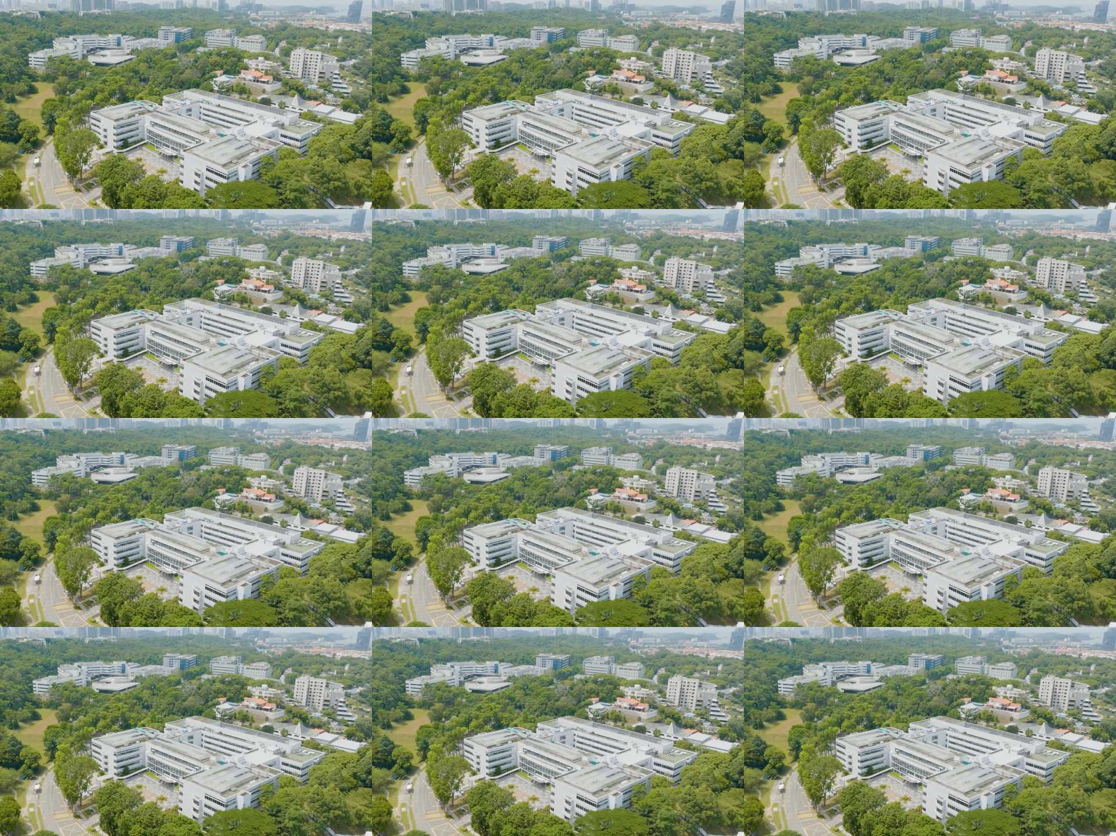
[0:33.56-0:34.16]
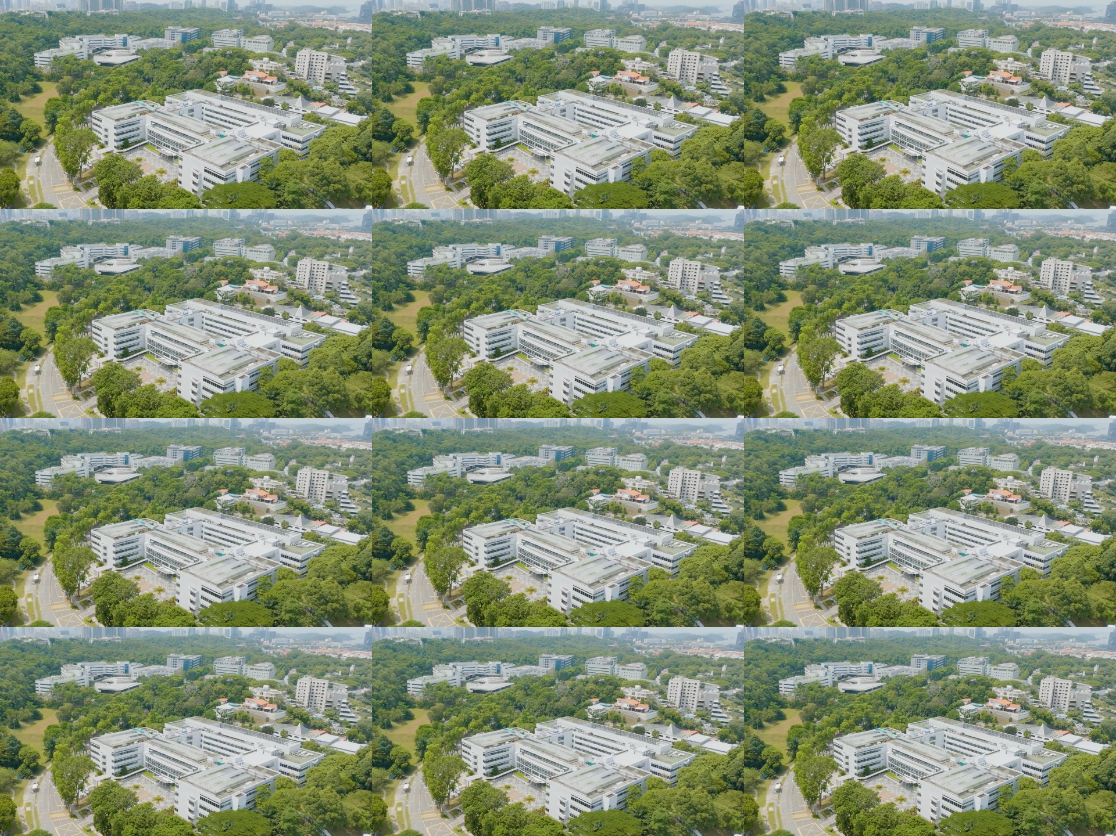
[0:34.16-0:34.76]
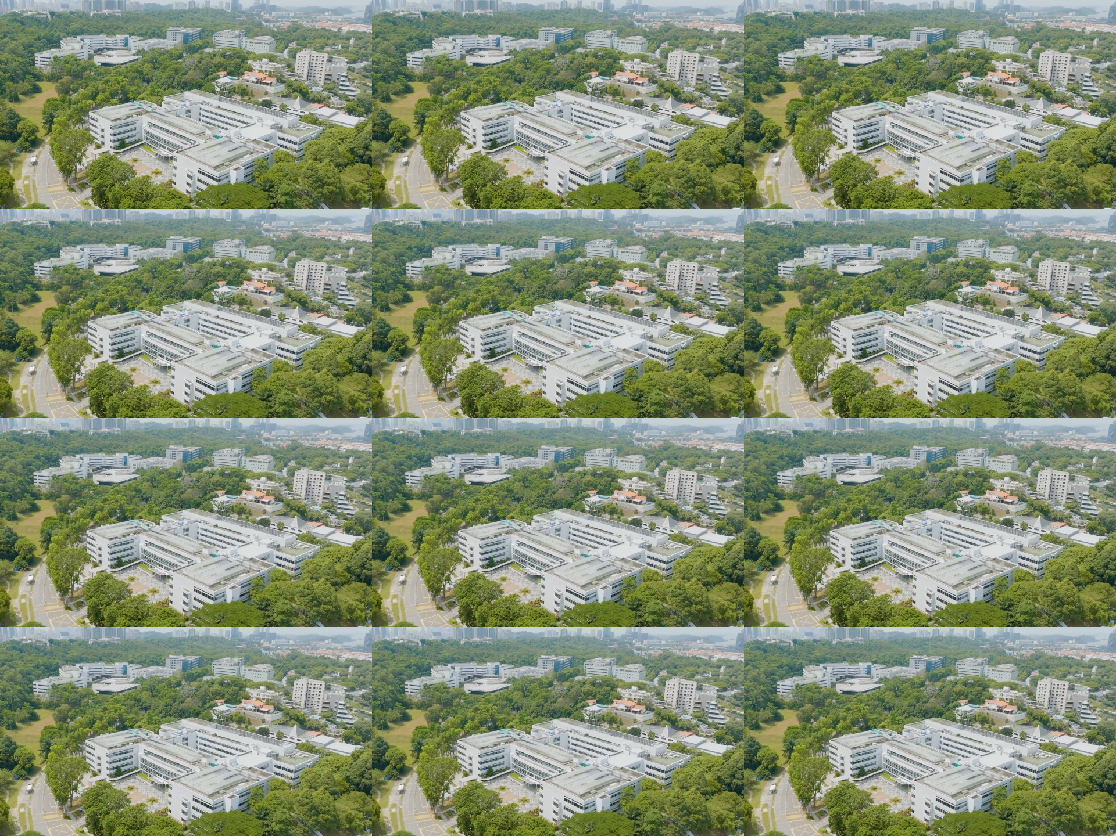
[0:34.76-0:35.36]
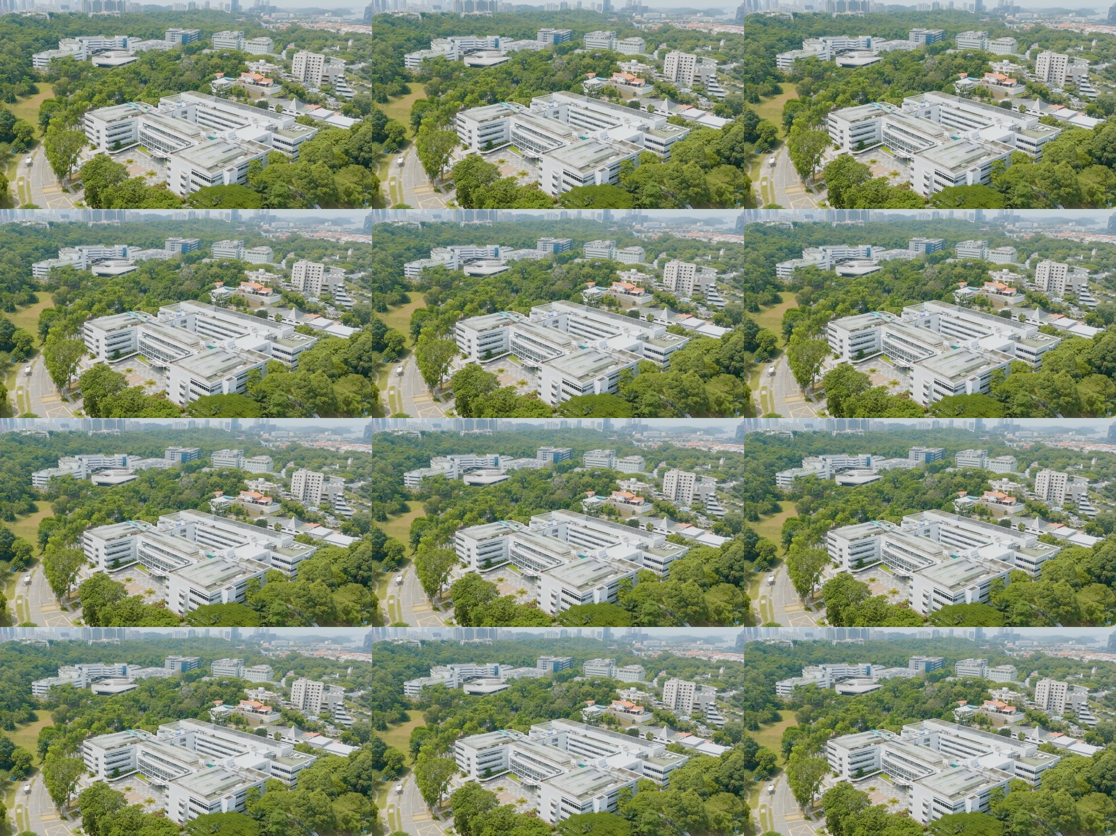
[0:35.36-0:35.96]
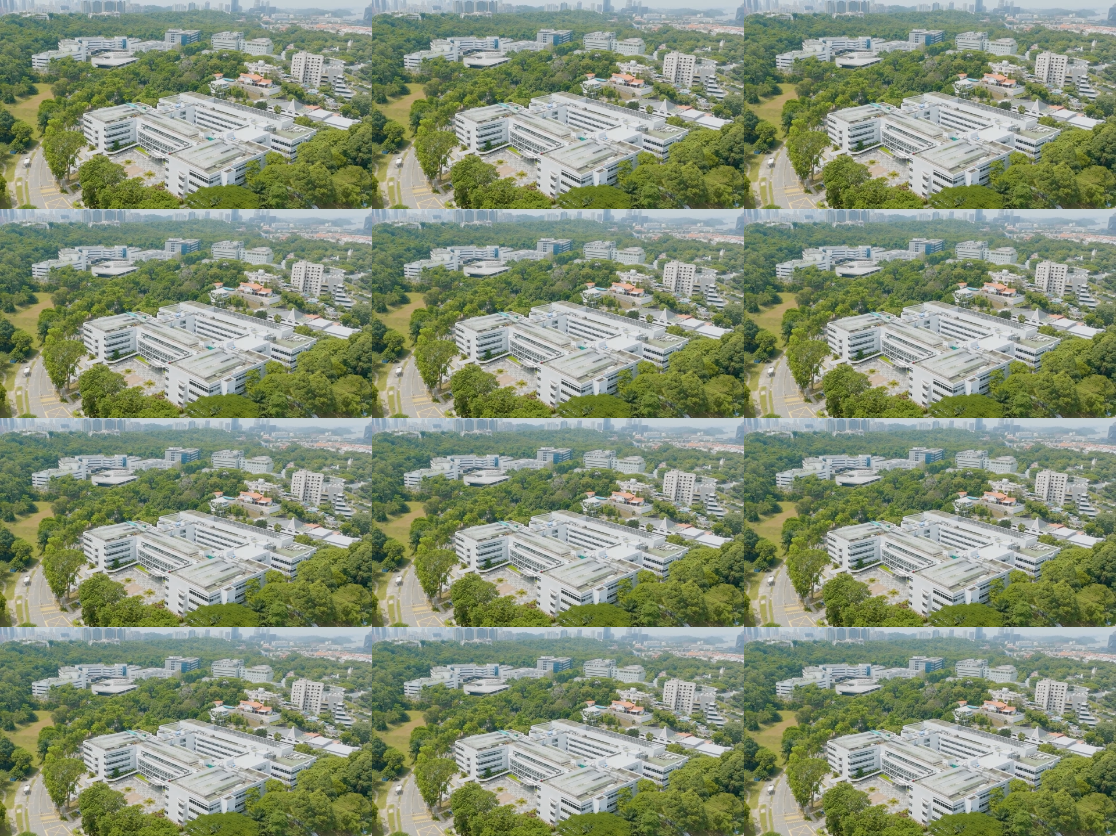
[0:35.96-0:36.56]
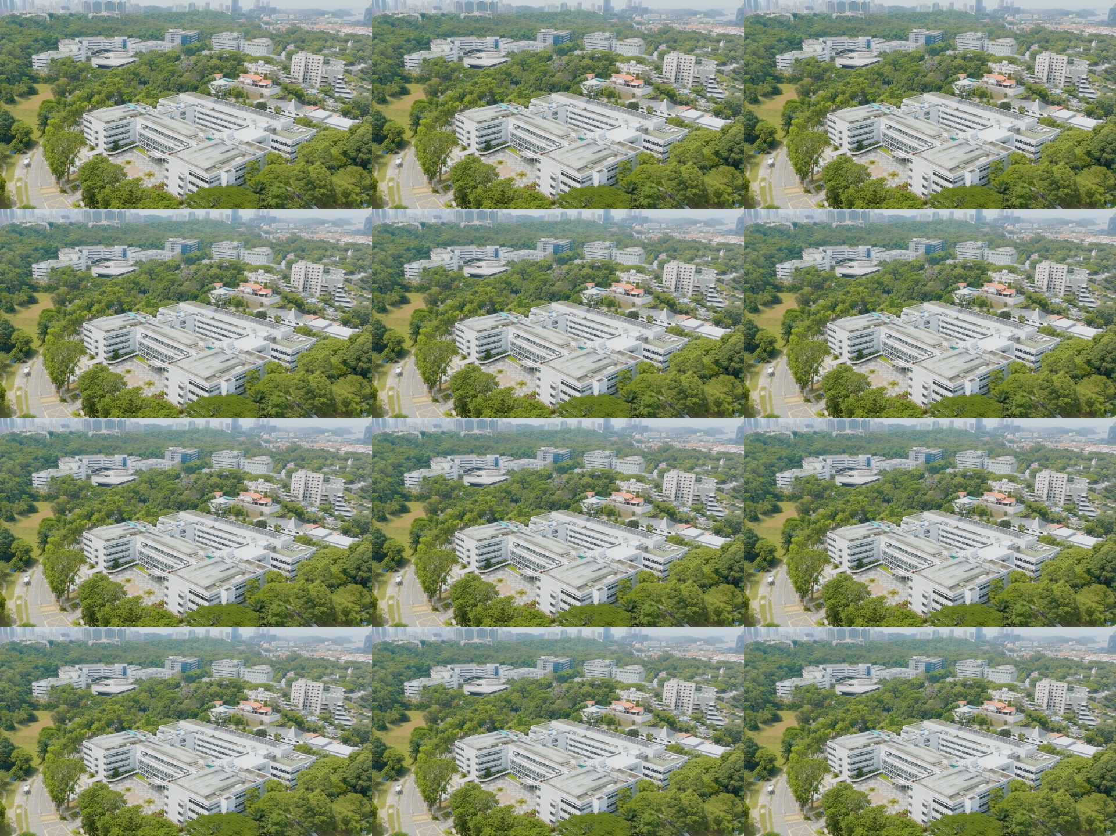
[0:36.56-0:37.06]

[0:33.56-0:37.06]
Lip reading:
(no speaker visible)